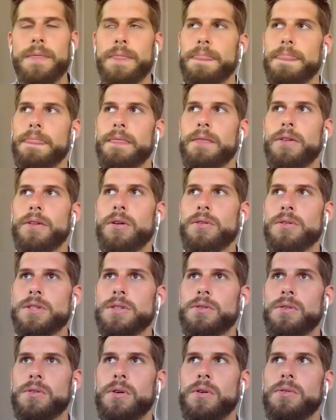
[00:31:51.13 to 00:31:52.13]

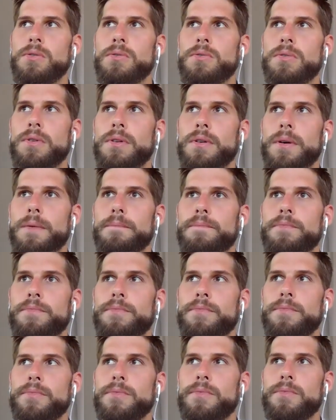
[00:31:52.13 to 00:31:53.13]
Those are all
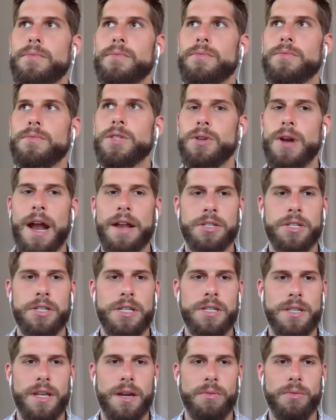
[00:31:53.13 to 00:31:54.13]

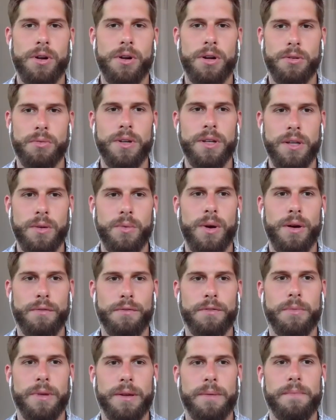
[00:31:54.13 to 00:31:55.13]
strategies that work really well
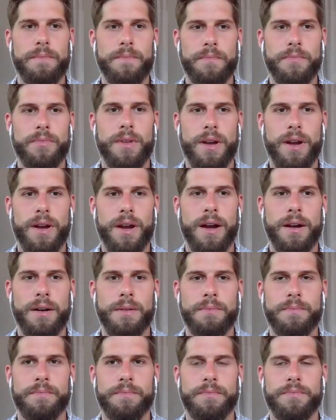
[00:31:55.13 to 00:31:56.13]
for me,
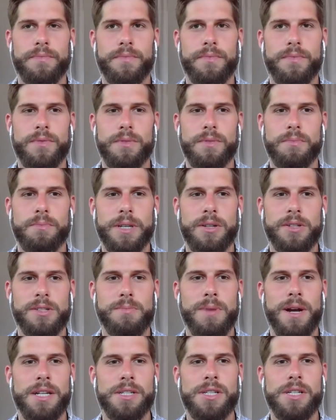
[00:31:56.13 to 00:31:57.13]
um, mm.
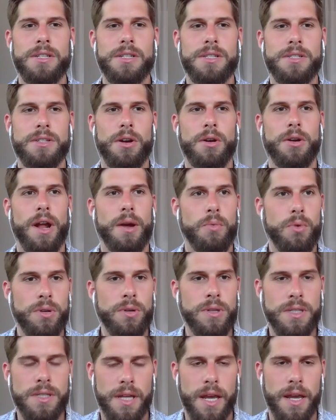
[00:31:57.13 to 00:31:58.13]
because my genius zone, I
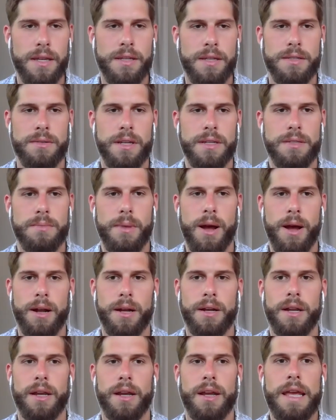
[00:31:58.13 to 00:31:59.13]
wouldn't say is, is
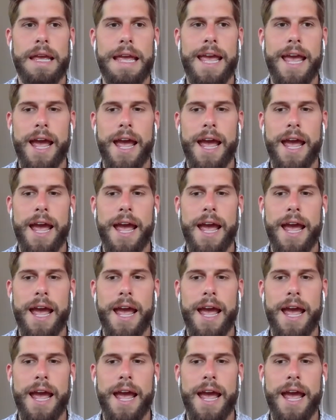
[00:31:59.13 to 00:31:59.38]
marketing.